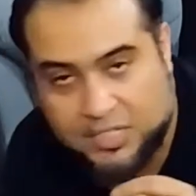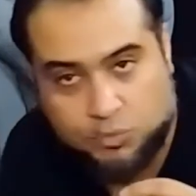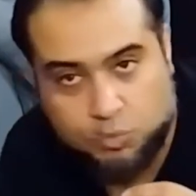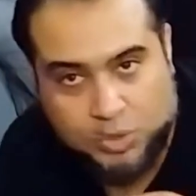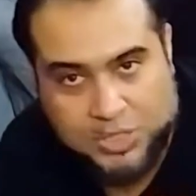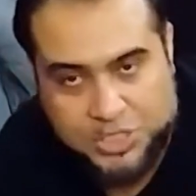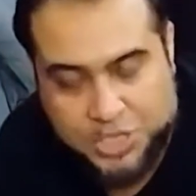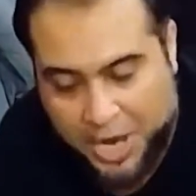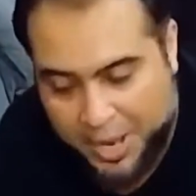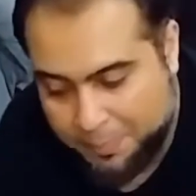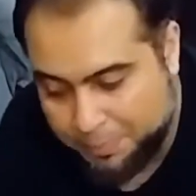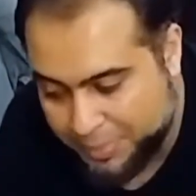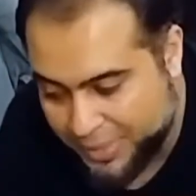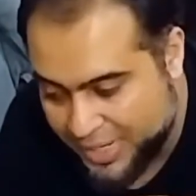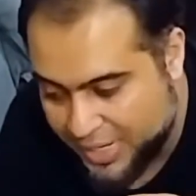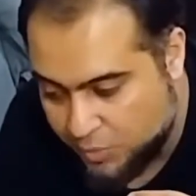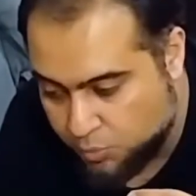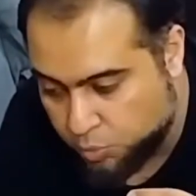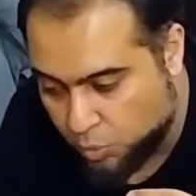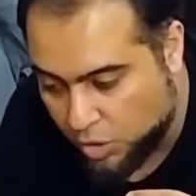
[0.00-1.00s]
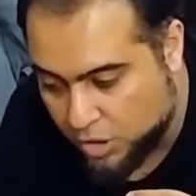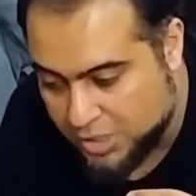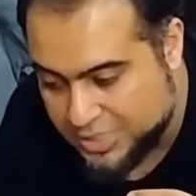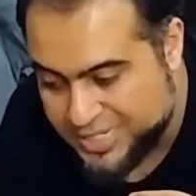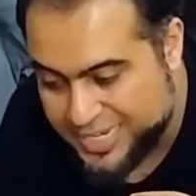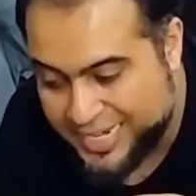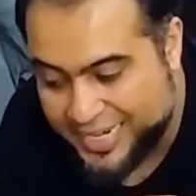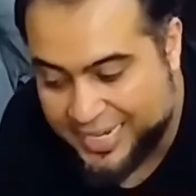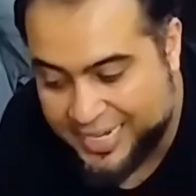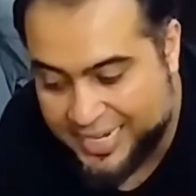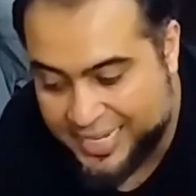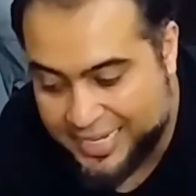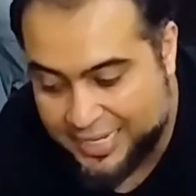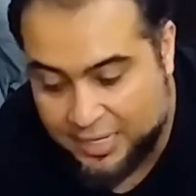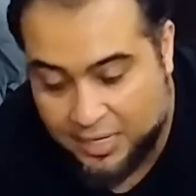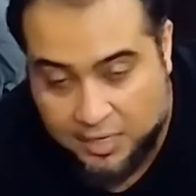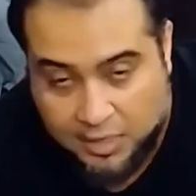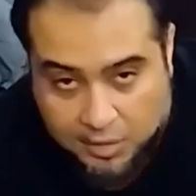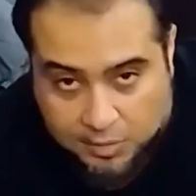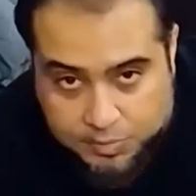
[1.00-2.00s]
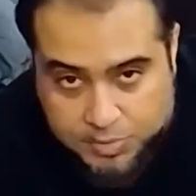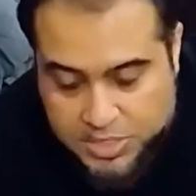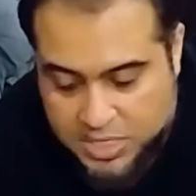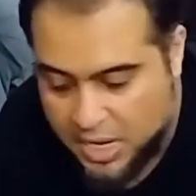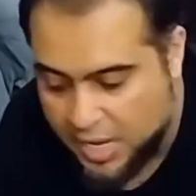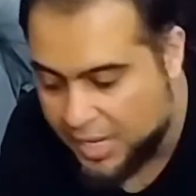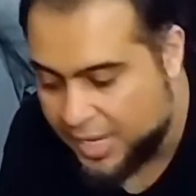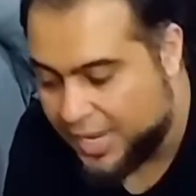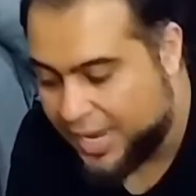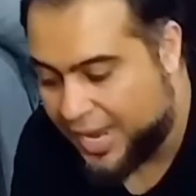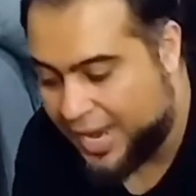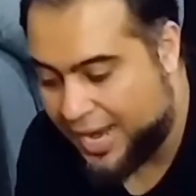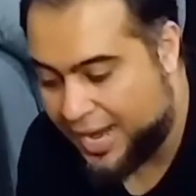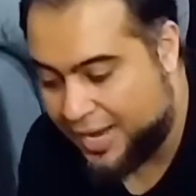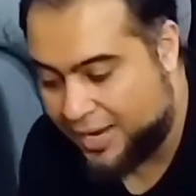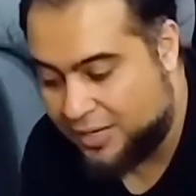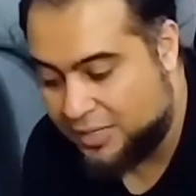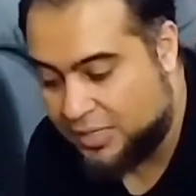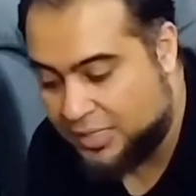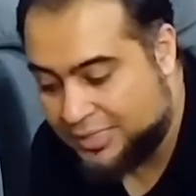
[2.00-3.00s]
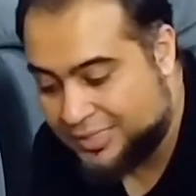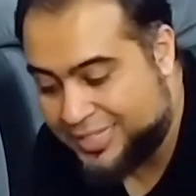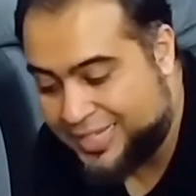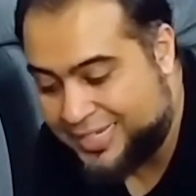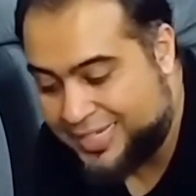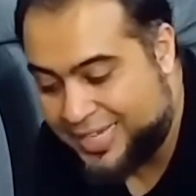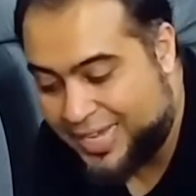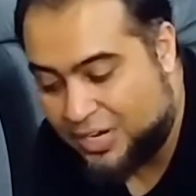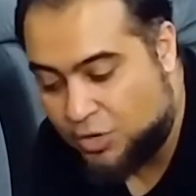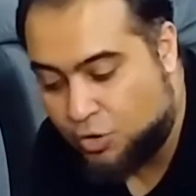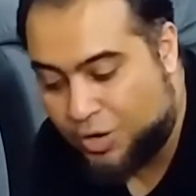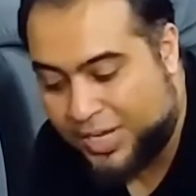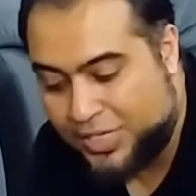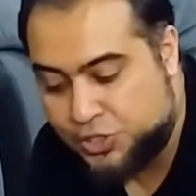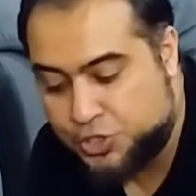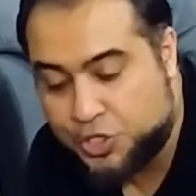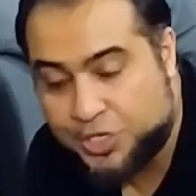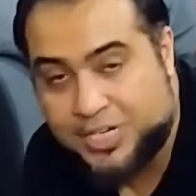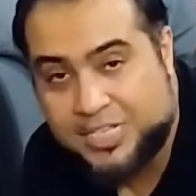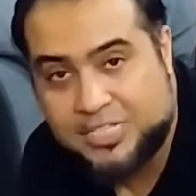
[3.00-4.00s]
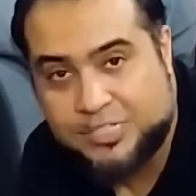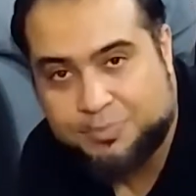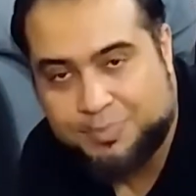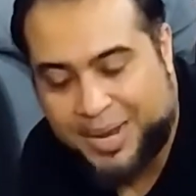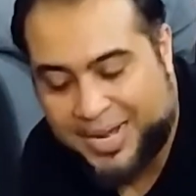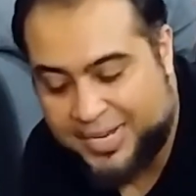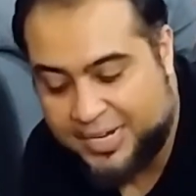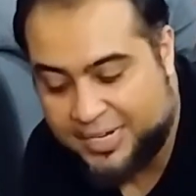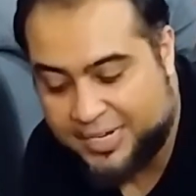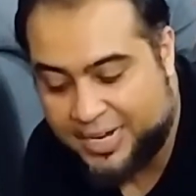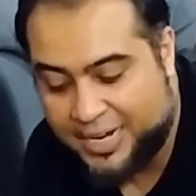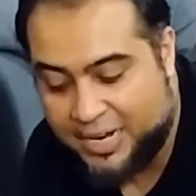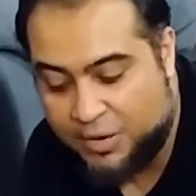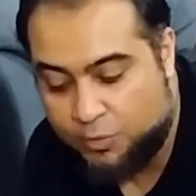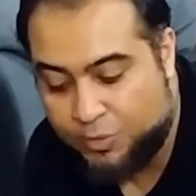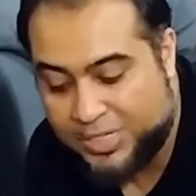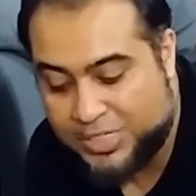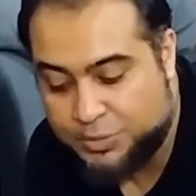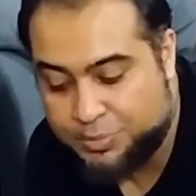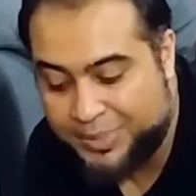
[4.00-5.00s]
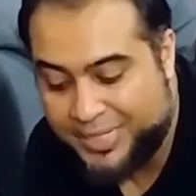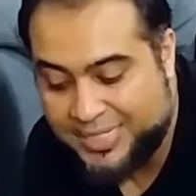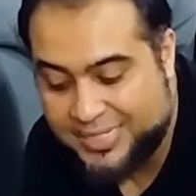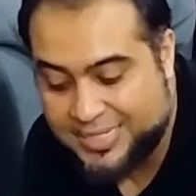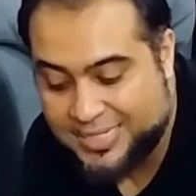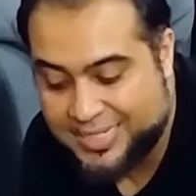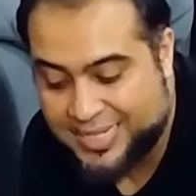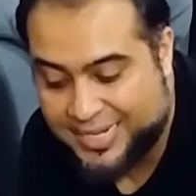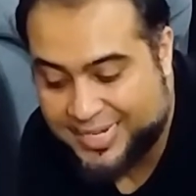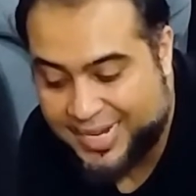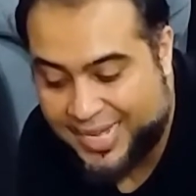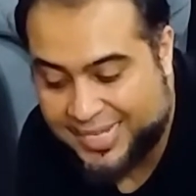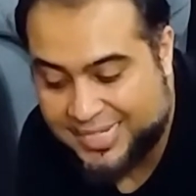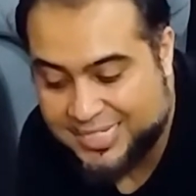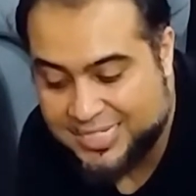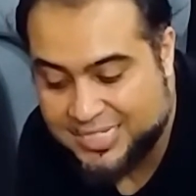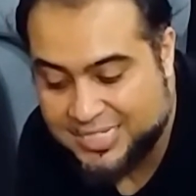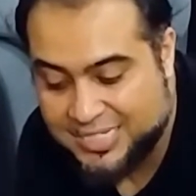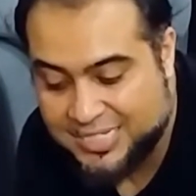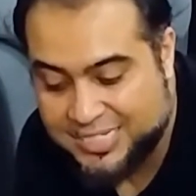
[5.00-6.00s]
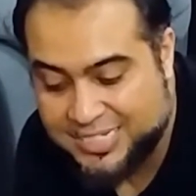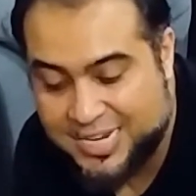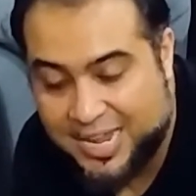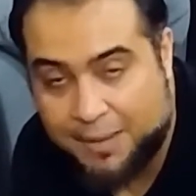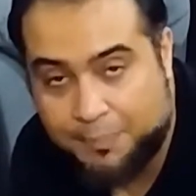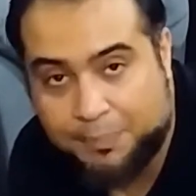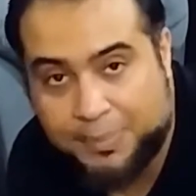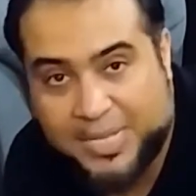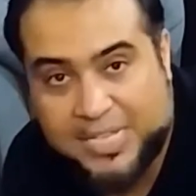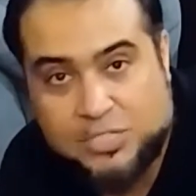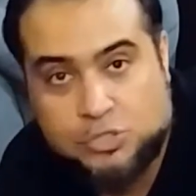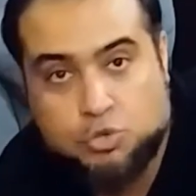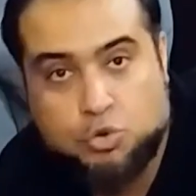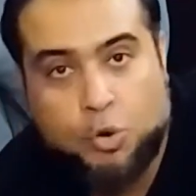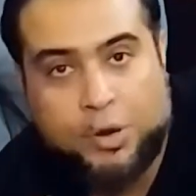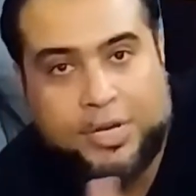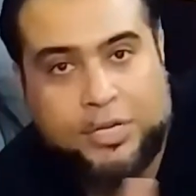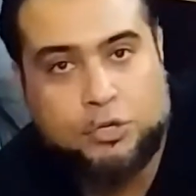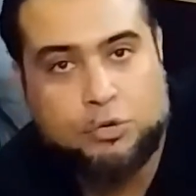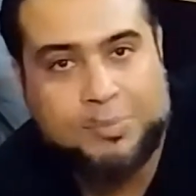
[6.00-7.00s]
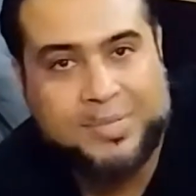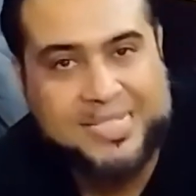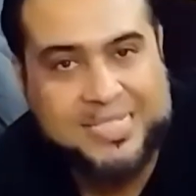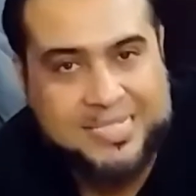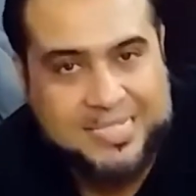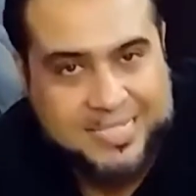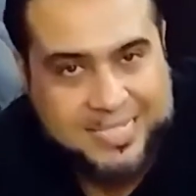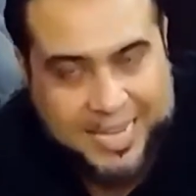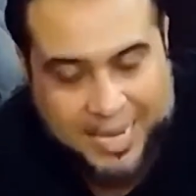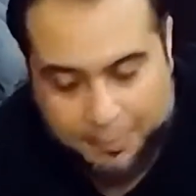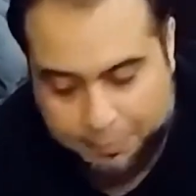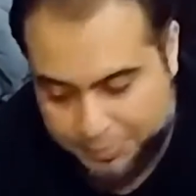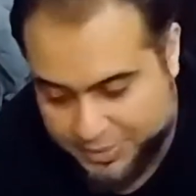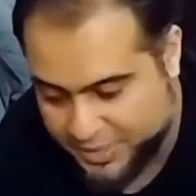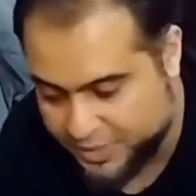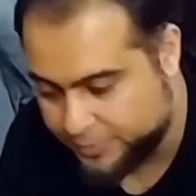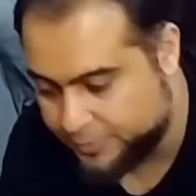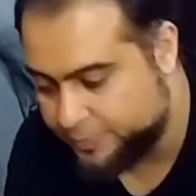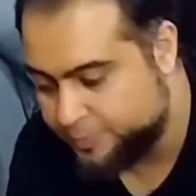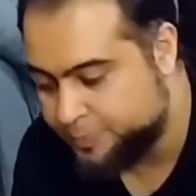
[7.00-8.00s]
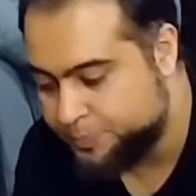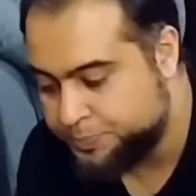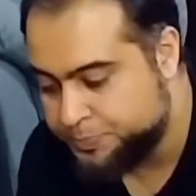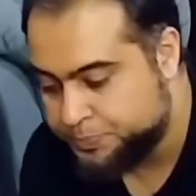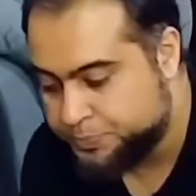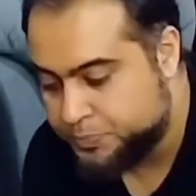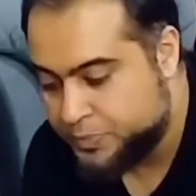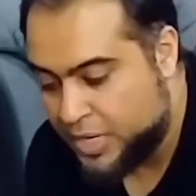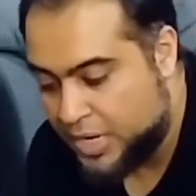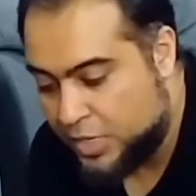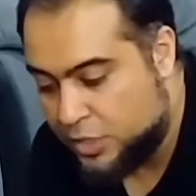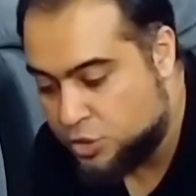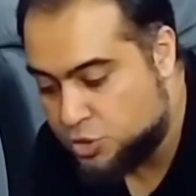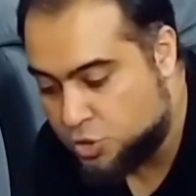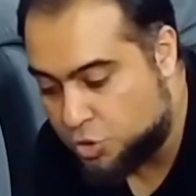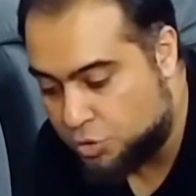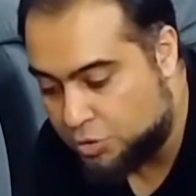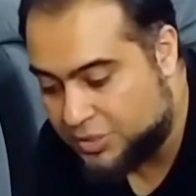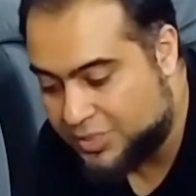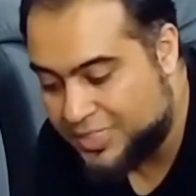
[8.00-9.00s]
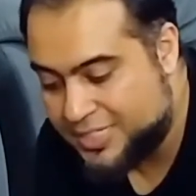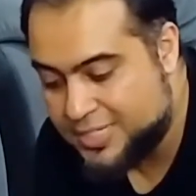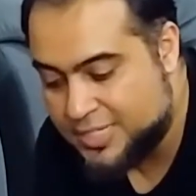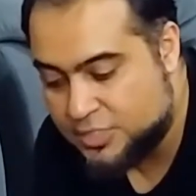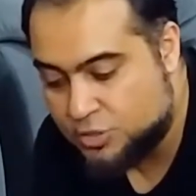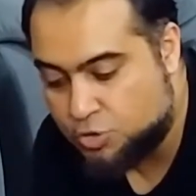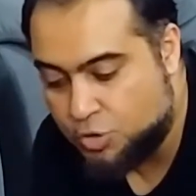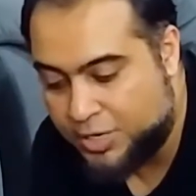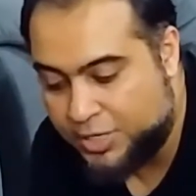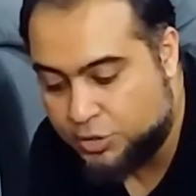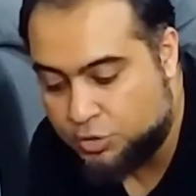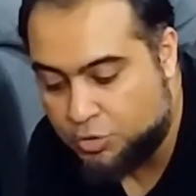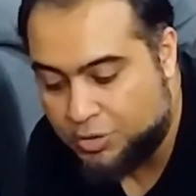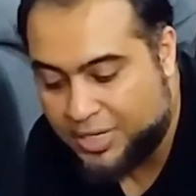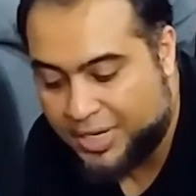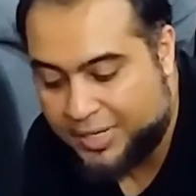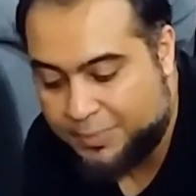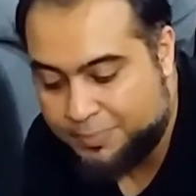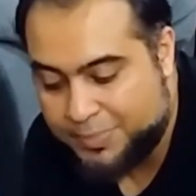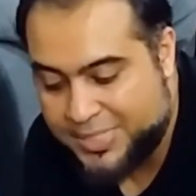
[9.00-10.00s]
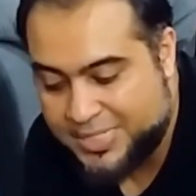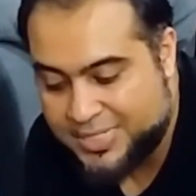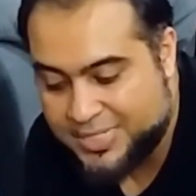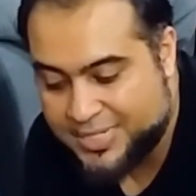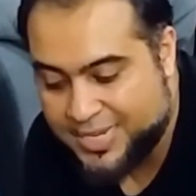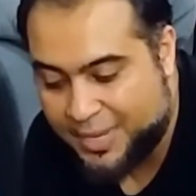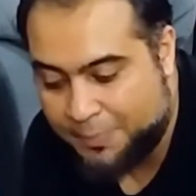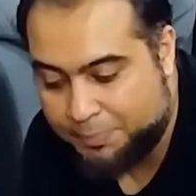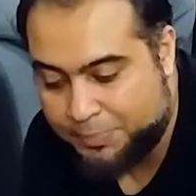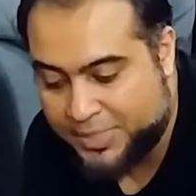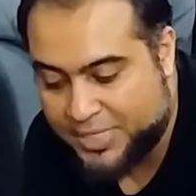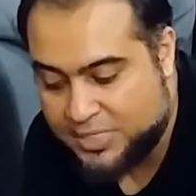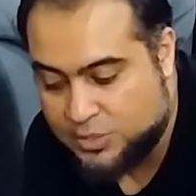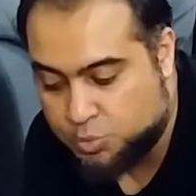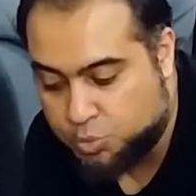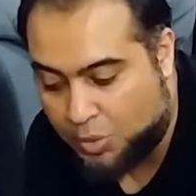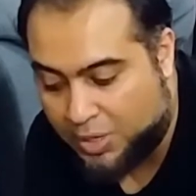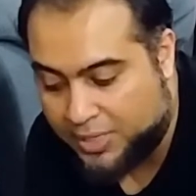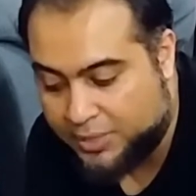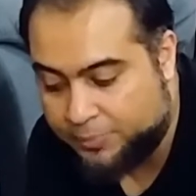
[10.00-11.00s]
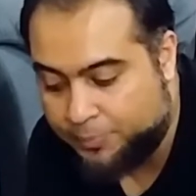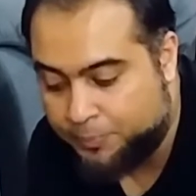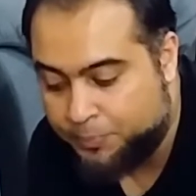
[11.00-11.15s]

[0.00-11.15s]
which I played was healing herbs, and the yellow action is mandatory, which means the next step is going to be skipped. So this is going to let me skip this one,